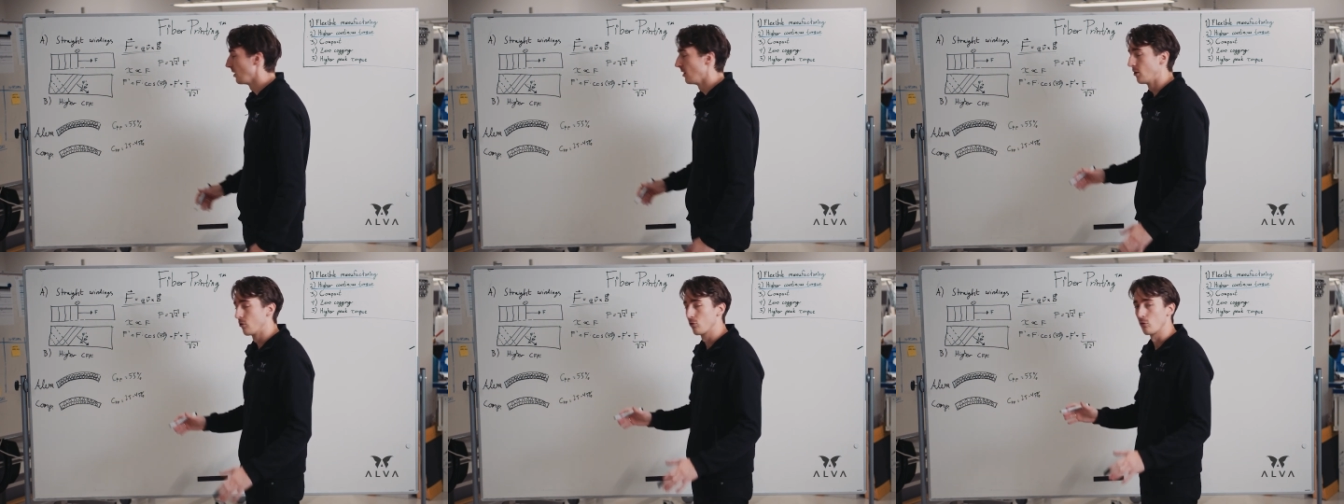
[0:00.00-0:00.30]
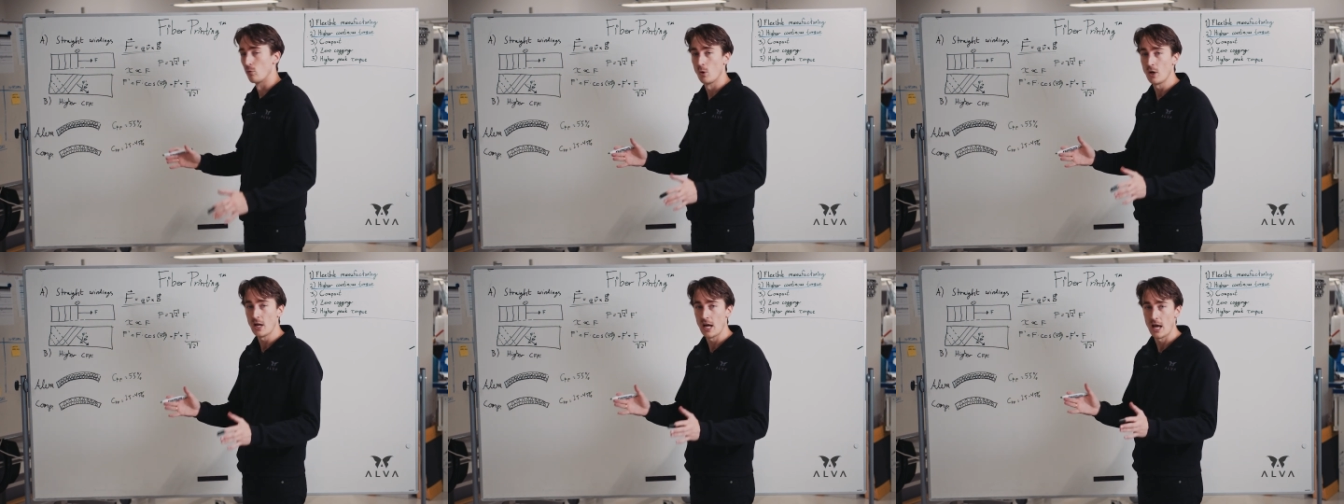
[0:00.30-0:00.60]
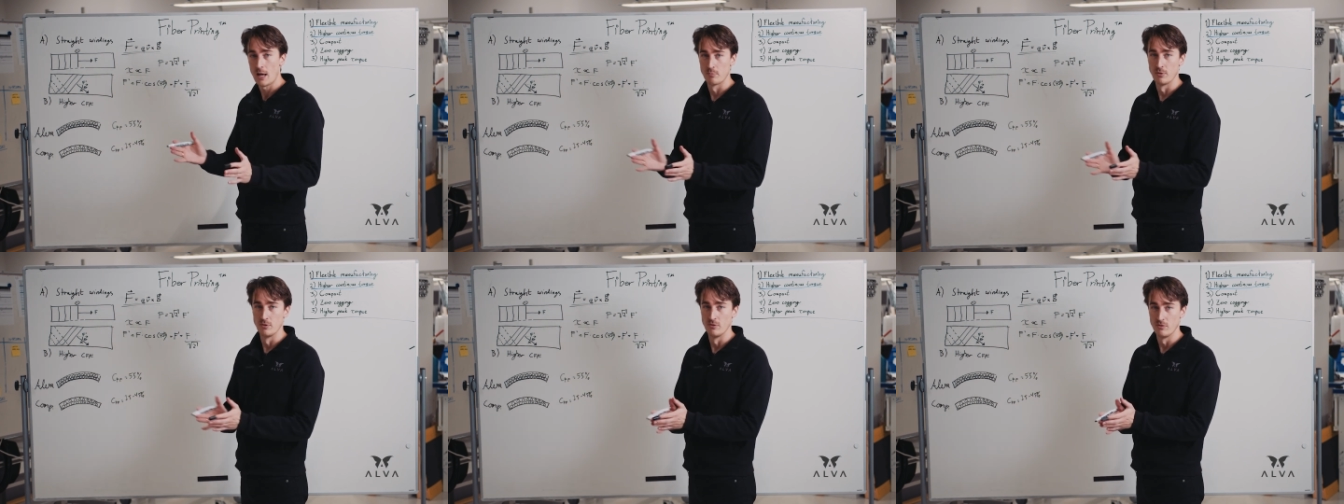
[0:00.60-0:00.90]
So what
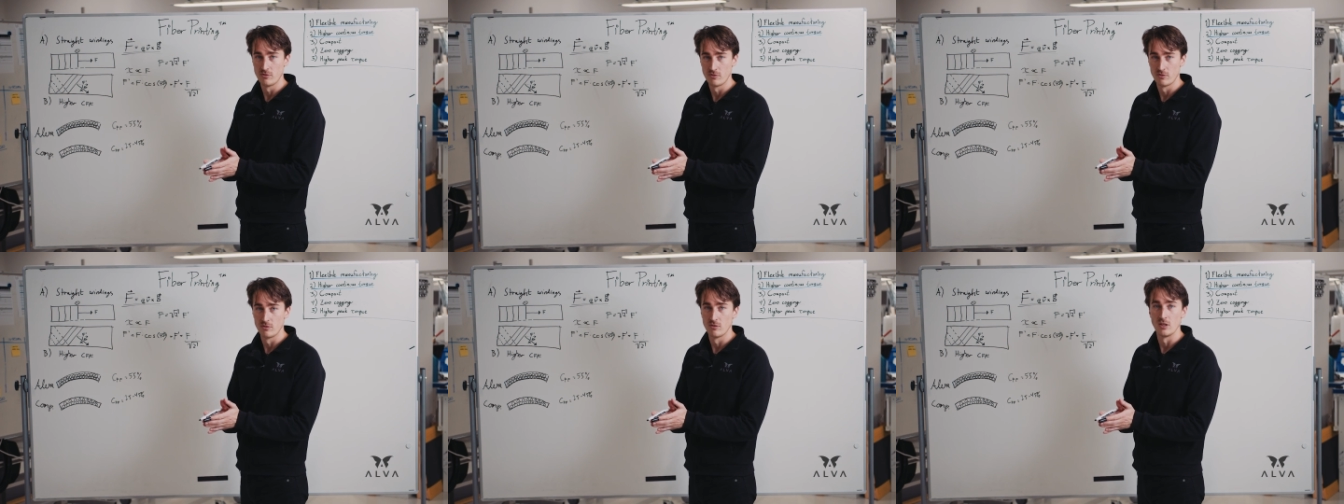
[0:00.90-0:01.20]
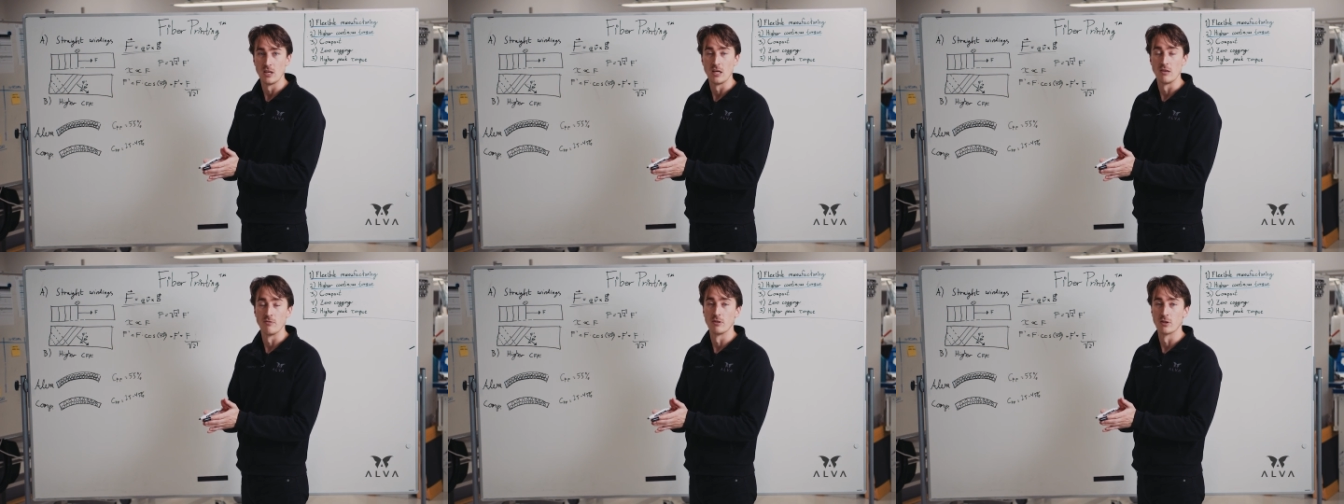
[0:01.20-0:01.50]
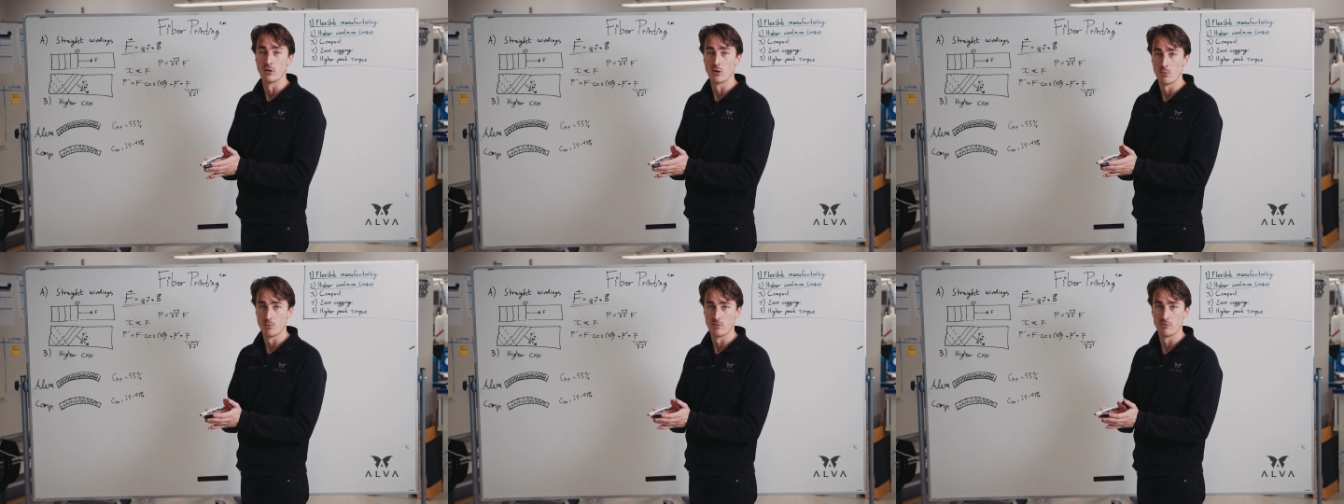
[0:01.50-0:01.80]
happens if the
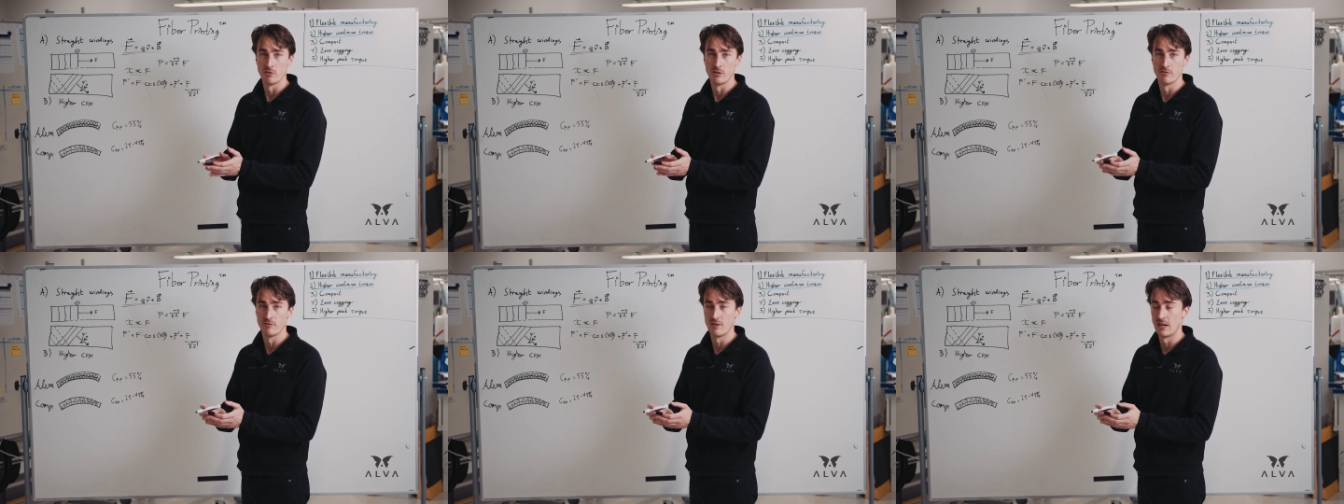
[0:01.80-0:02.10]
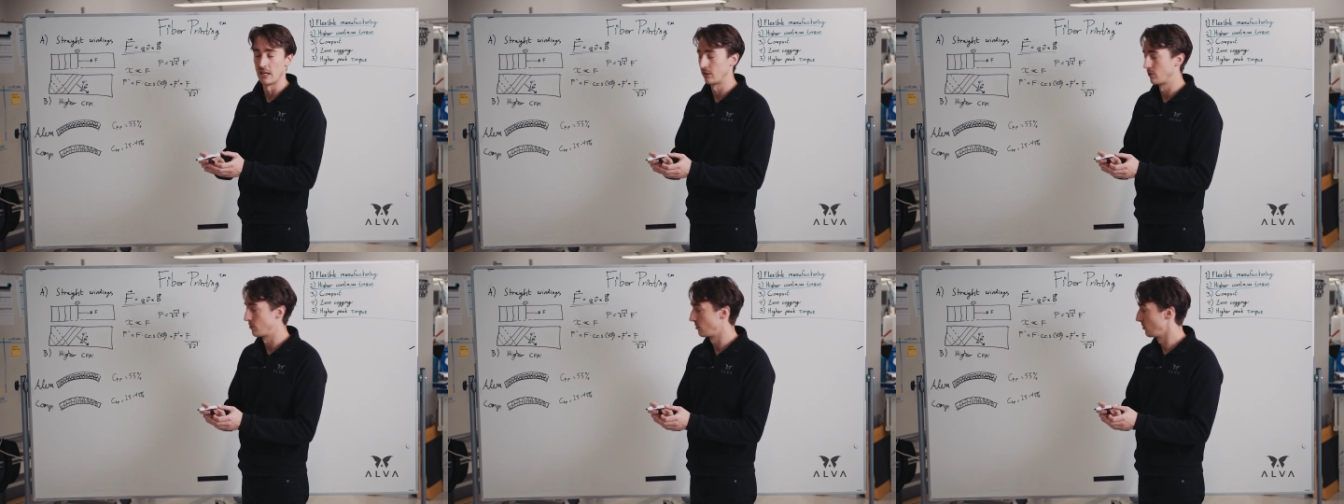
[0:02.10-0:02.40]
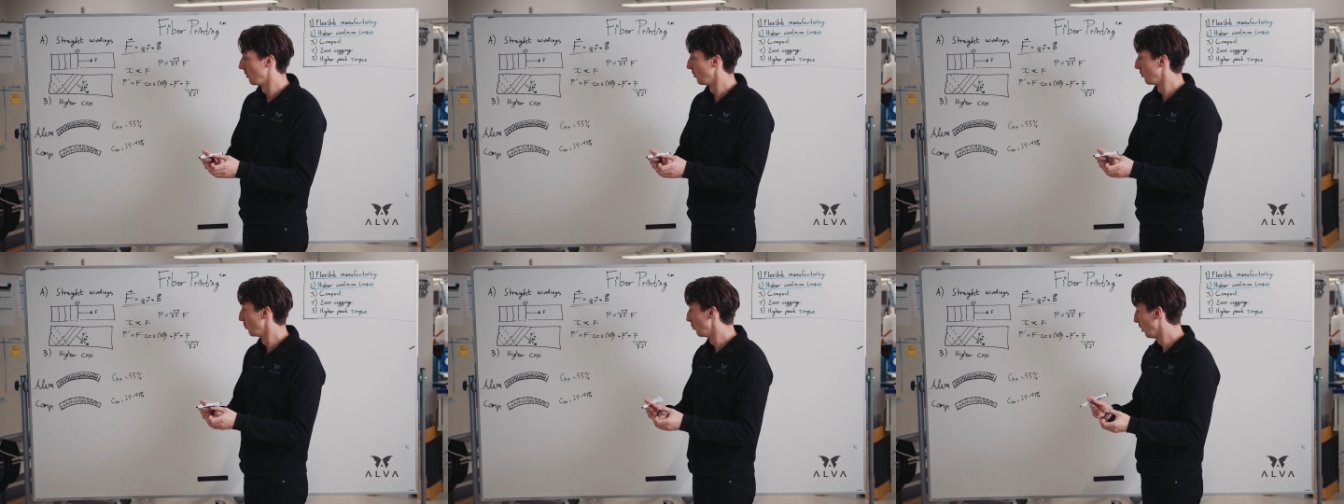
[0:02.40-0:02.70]
copper fill factor
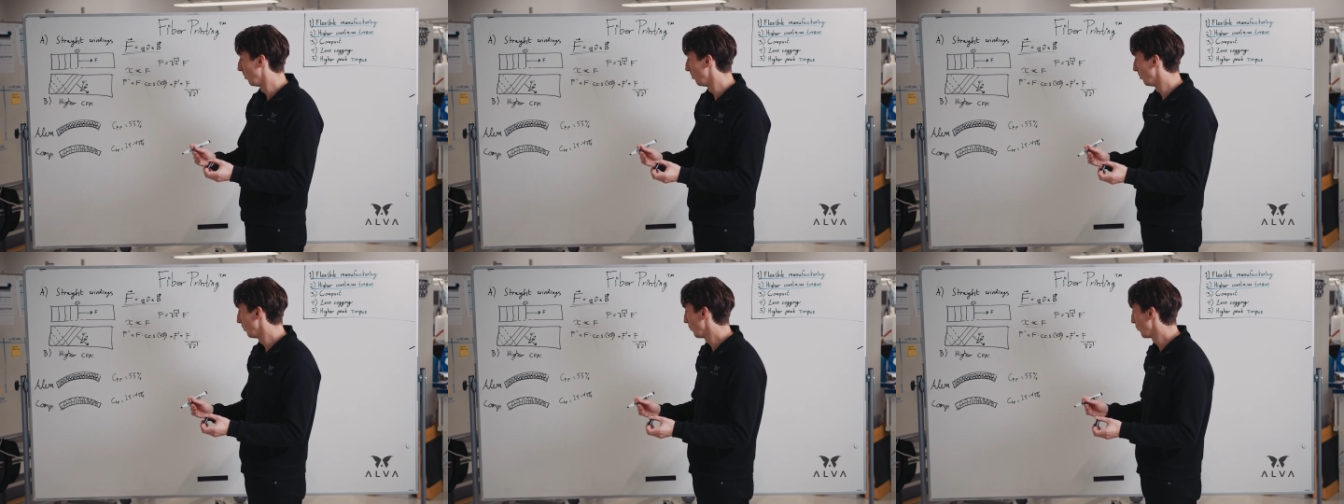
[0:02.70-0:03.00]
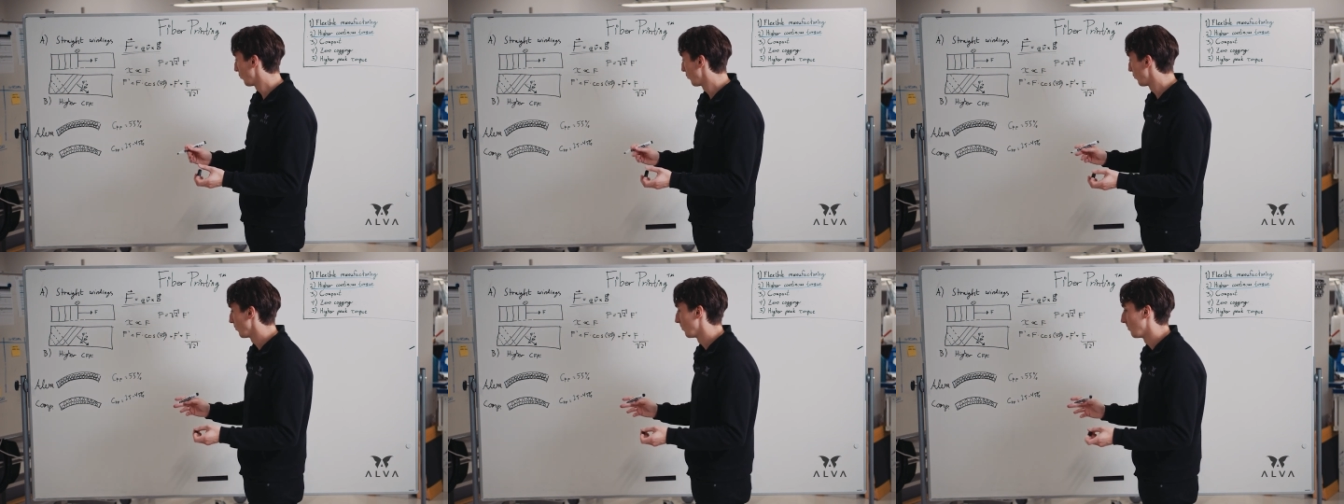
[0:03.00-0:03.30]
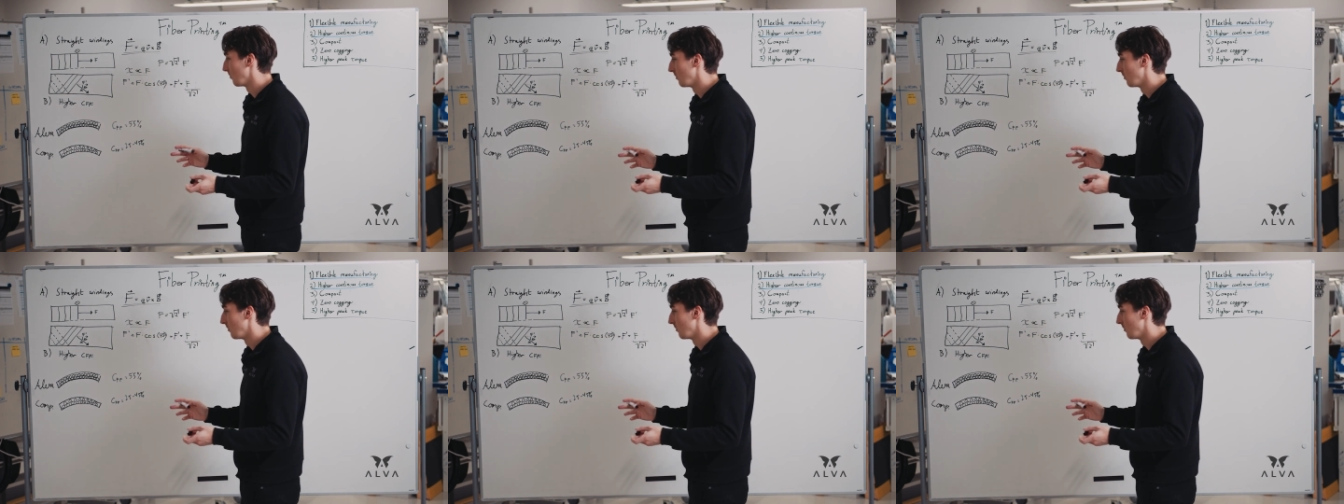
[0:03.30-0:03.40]
doubles?